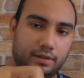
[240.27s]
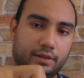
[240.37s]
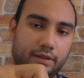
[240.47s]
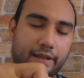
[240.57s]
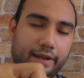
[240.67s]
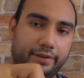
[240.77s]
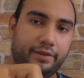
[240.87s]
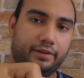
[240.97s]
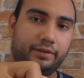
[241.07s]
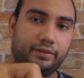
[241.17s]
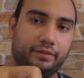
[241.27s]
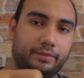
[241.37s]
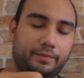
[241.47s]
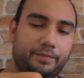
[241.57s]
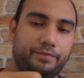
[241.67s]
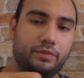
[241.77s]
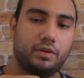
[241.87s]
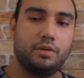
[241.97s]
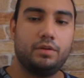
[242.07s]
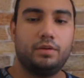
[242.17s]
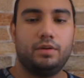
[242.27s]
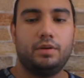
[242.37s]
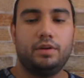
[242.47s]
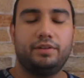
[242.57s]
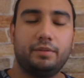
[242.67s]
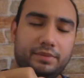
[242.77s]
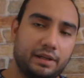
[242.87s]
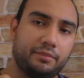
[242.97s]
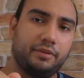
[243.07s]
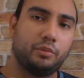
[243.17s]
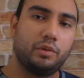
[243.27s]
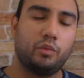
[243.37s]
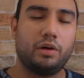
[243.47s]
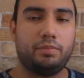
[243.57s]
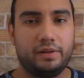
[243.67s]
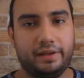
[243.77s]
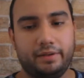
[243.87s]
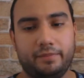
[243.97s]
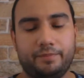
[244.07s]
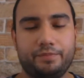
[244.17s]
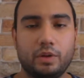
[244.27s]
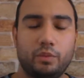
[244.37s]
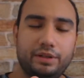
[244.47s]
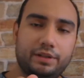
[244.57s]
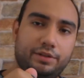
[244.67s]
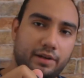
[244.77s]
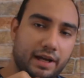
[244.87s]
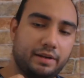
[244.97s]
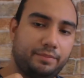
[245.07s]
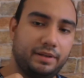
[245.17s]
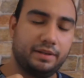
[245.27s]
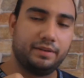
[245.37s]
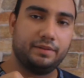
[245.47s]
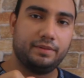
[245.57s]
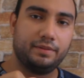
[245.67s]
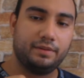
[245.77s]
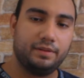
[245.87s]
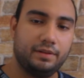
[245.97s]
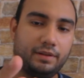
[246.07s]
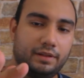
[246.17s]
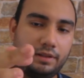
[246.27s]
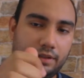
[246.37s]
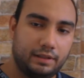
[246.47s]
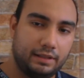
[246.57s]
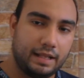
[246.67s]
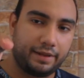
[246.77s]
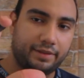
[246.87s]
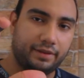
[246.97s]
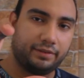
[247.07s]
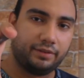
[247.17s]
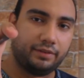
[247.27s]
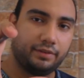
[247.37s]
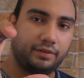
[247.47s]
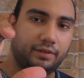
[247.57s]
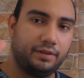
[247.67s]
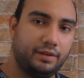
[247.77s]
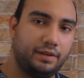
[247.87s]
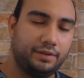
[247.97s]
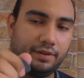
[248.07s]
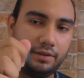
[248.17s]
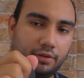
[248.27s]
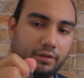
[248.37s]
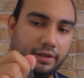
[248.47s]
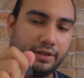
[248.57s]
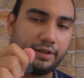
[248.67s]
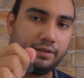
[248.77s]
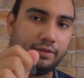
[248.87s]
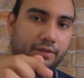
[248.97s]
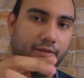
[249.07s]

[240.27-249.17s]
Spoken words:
Like this. Sometimes when we're playing, we need to hide a pick, like this, and then hold it again.